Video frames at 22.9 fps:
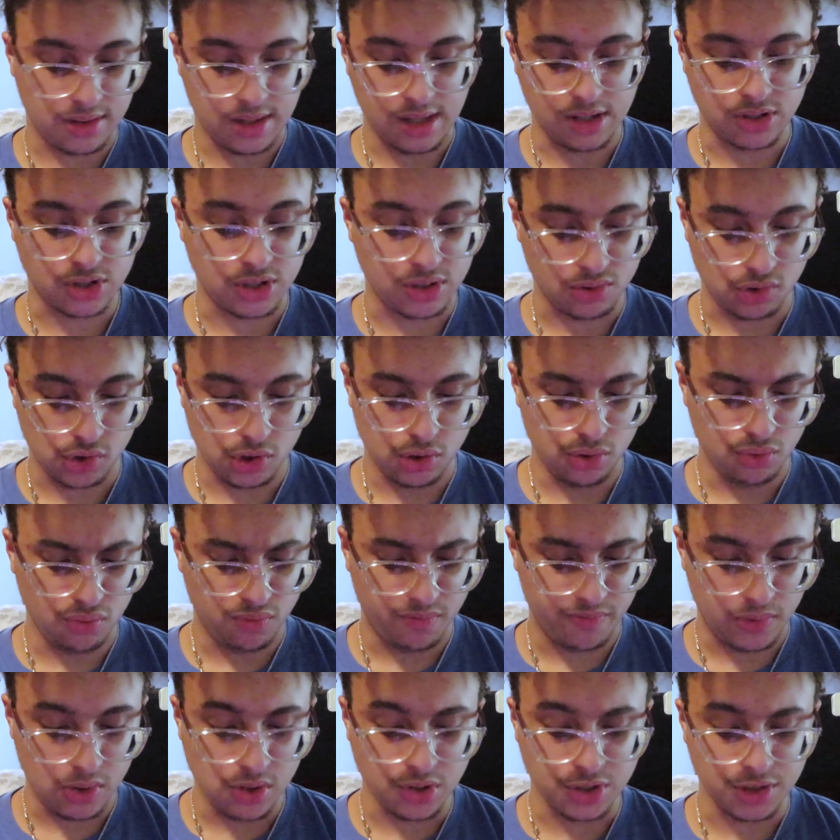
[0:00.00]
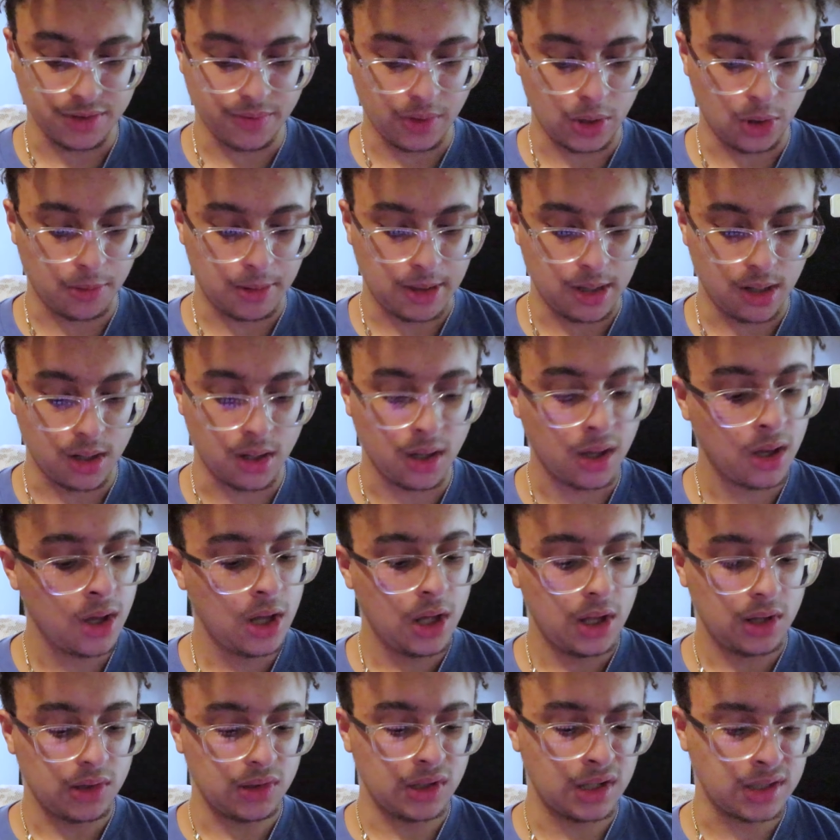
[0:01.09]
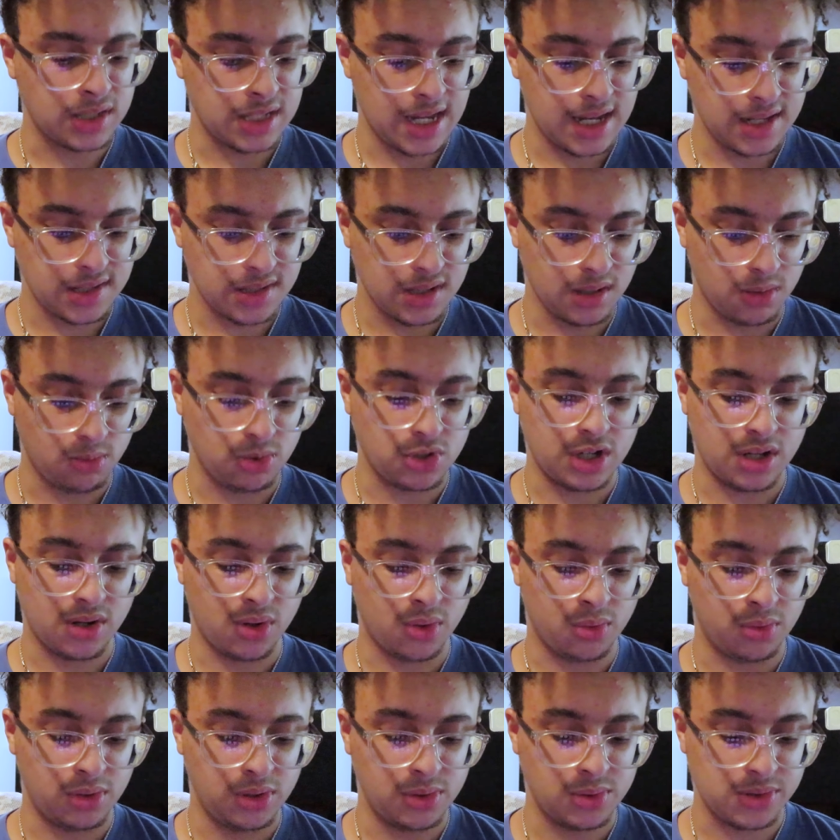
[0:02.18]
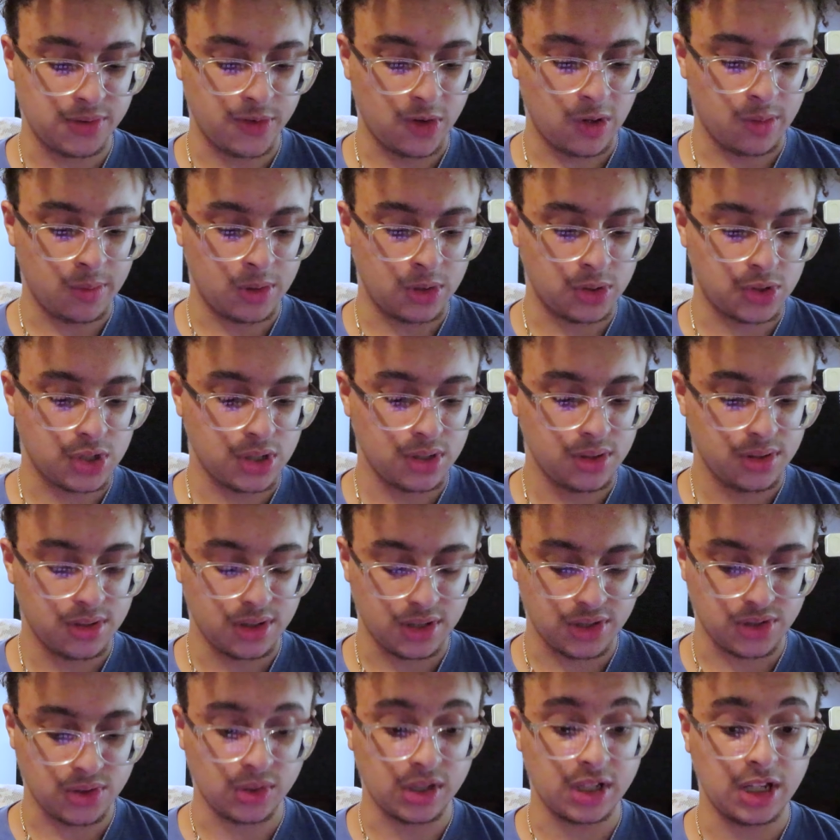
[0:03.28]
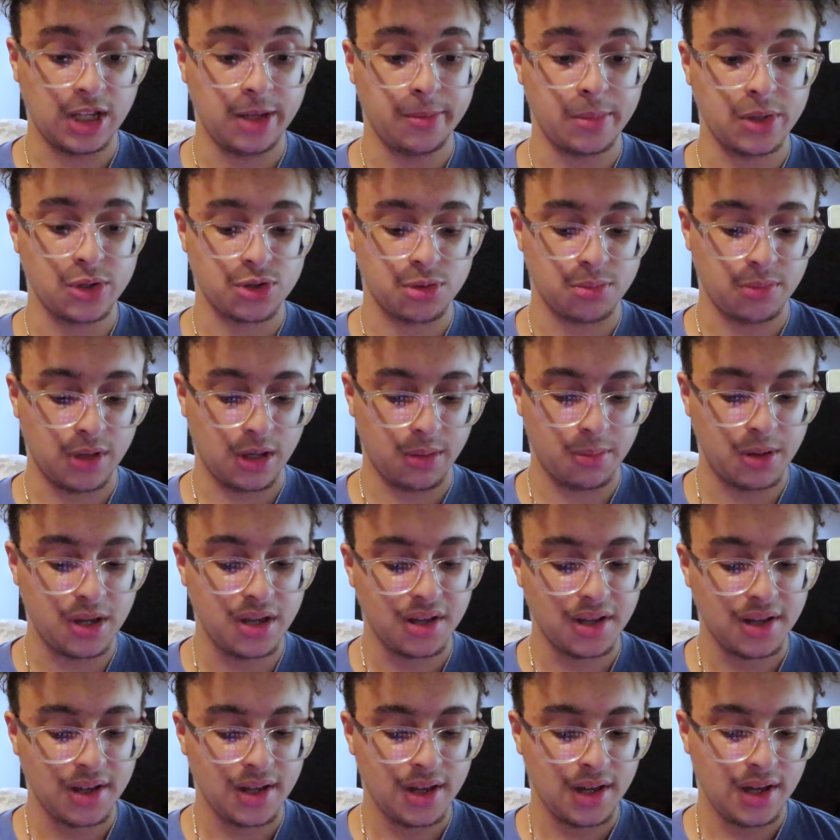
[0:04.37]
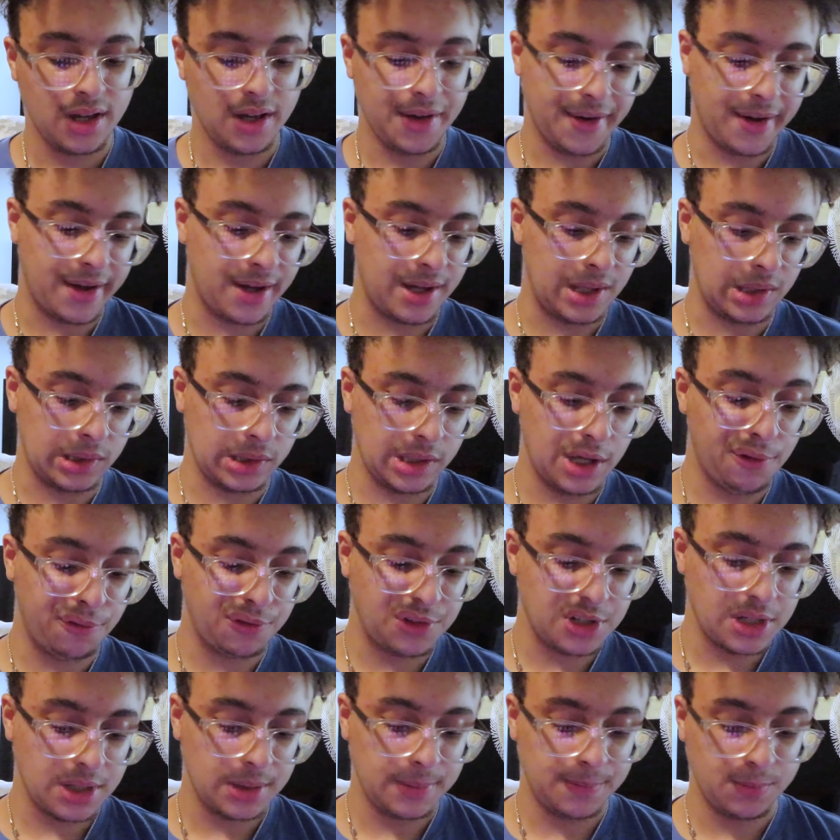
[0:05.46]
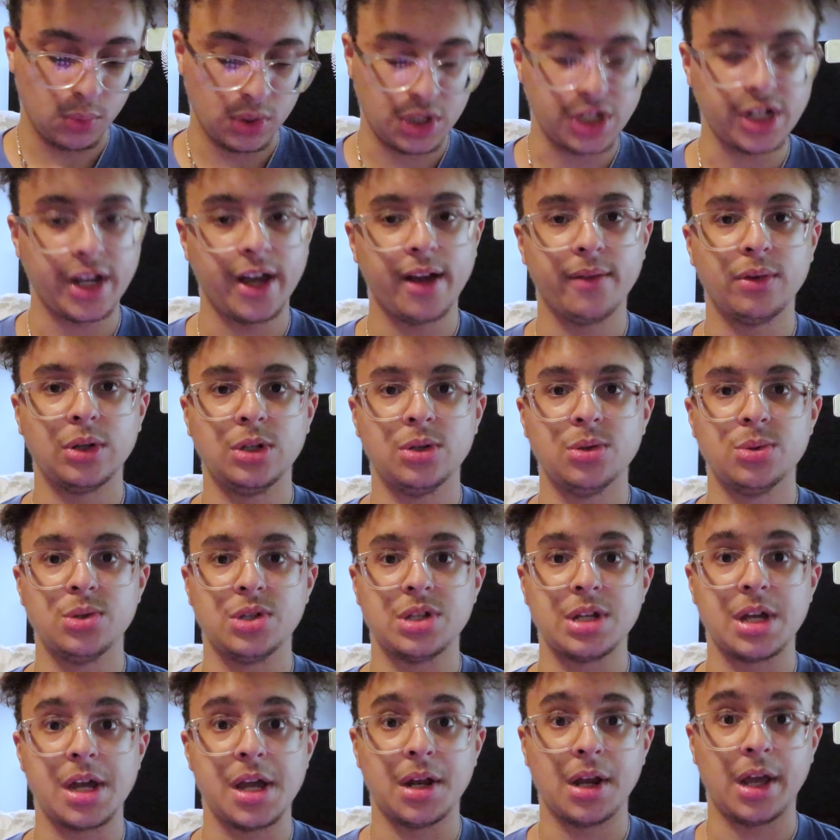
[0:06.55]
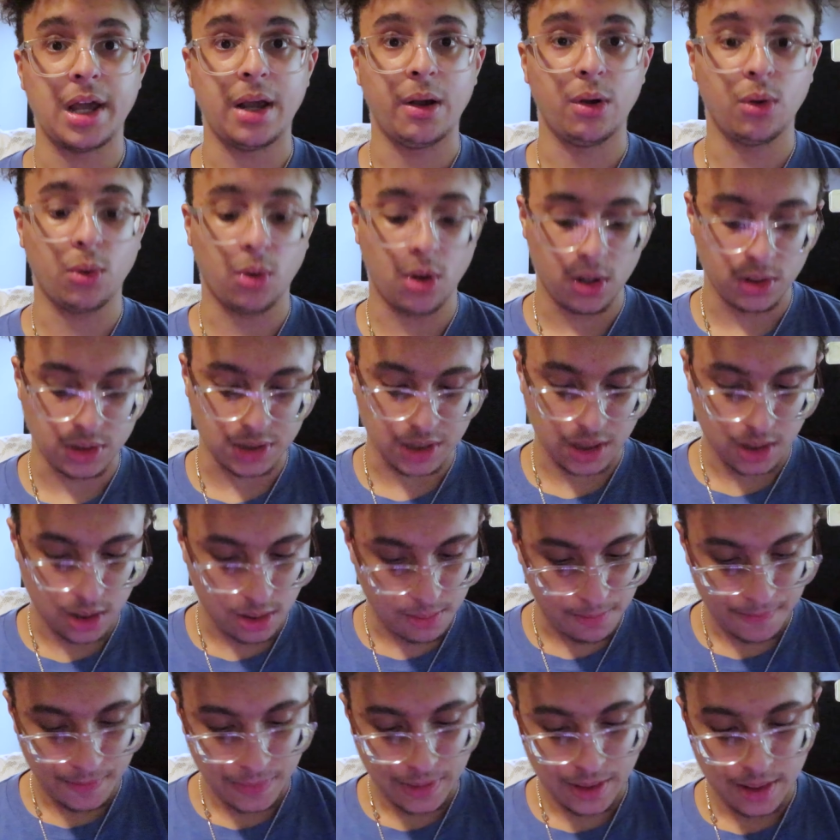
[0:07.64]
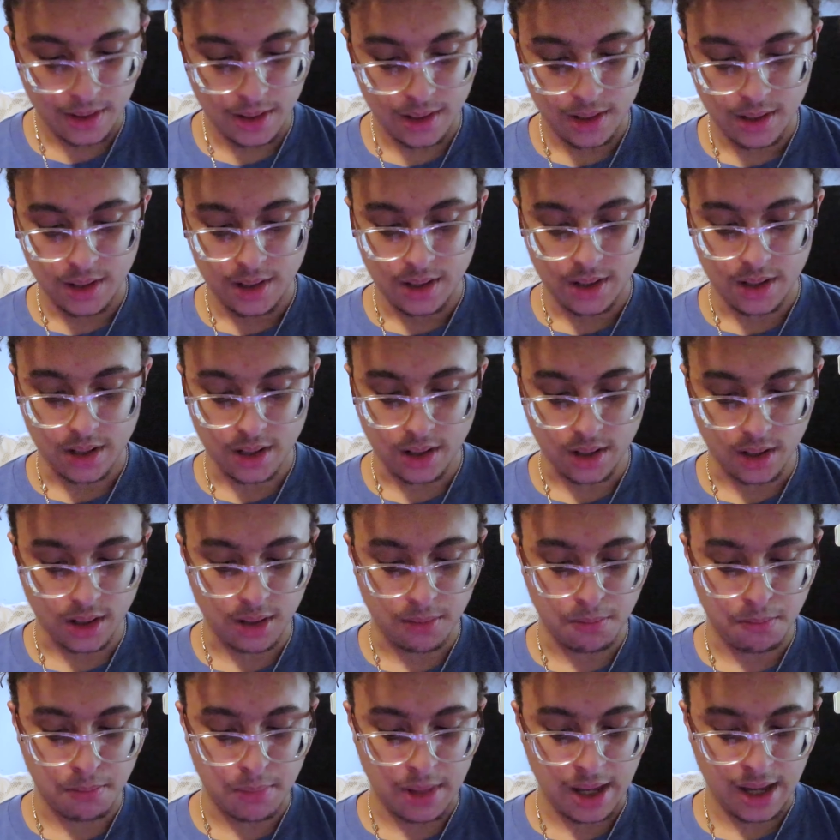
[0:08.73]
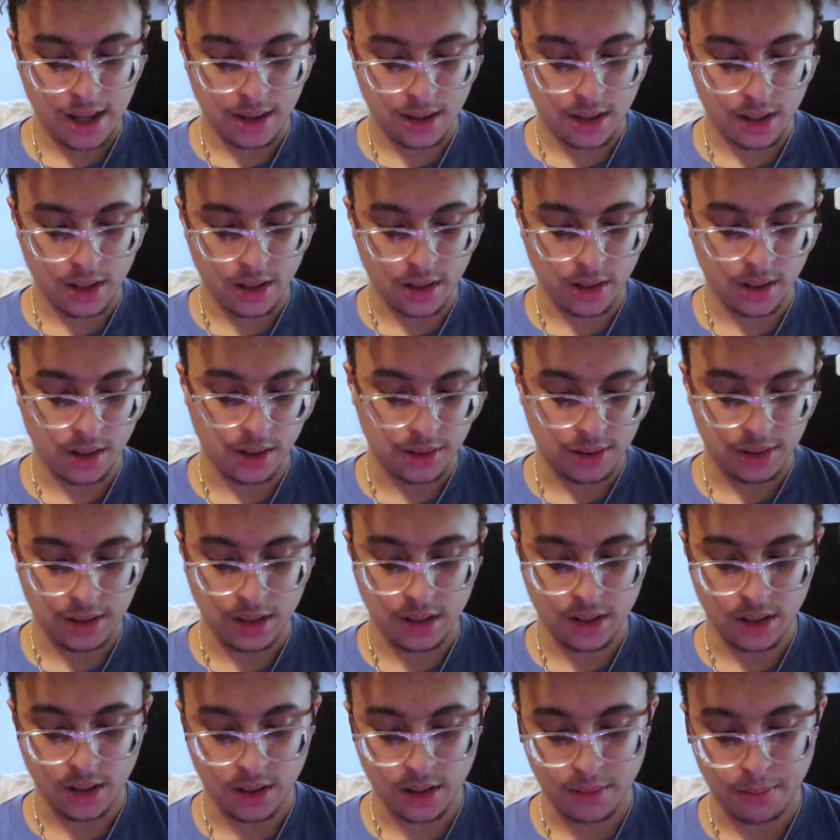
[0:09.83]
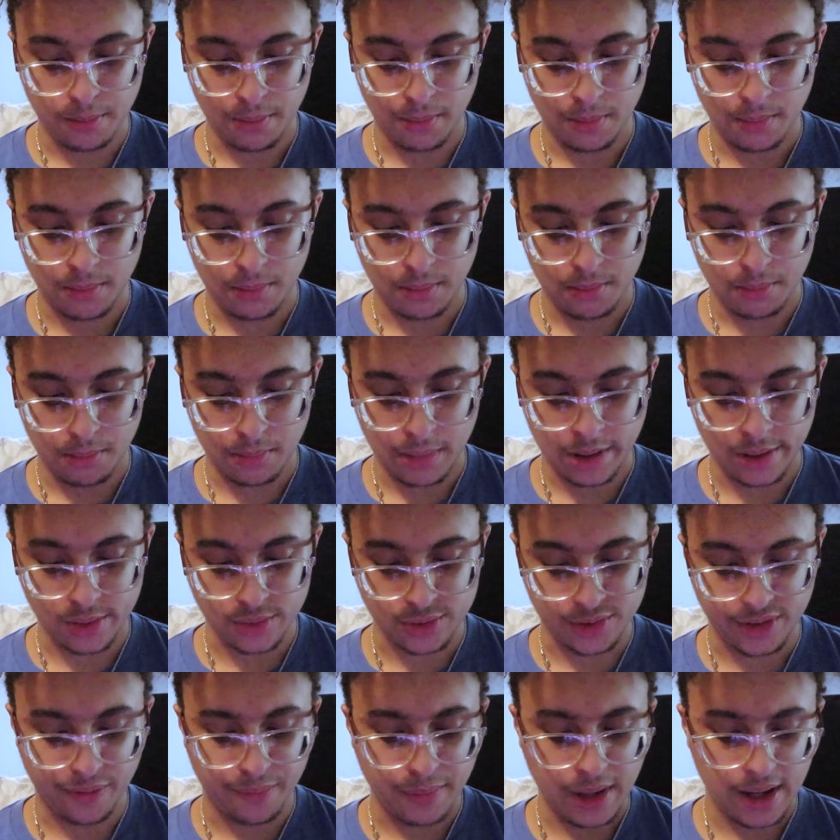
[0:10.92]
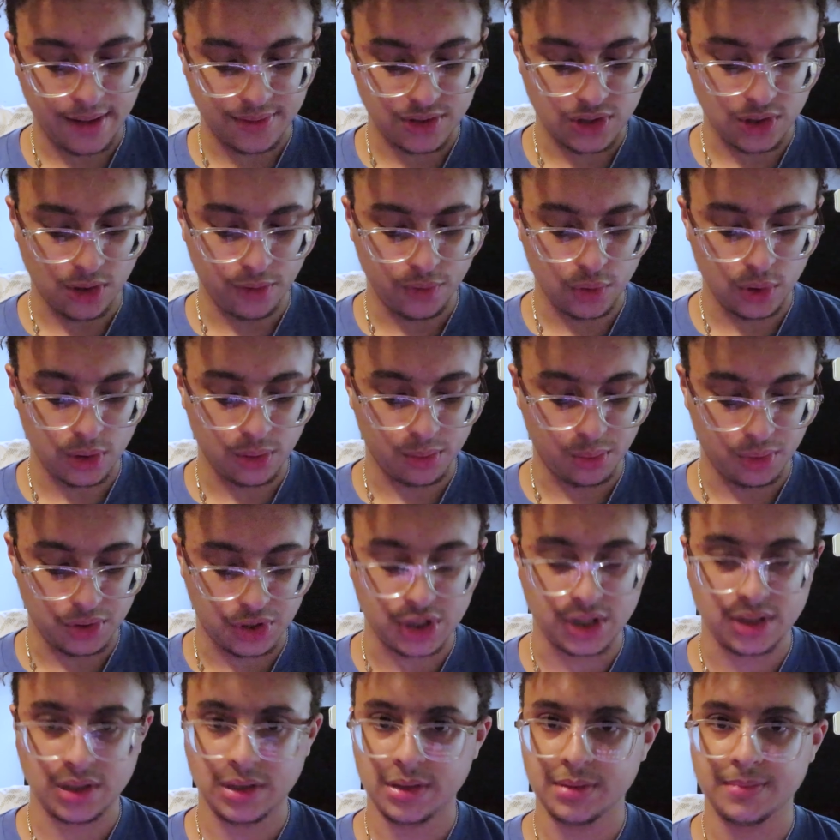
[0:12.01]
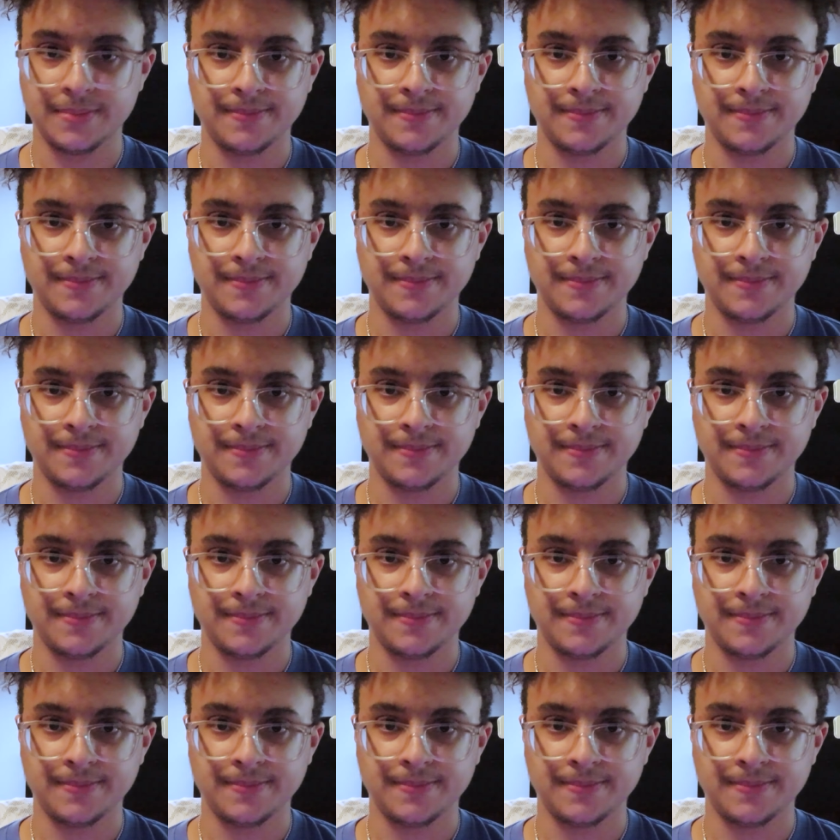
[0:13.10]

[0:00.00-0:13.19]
actually two versions of LMK. Lucktastic, which I don't use very much. I still get emails from them. Lyft, which I haven't used in a long time. Map, the Microsoft Map Solver, which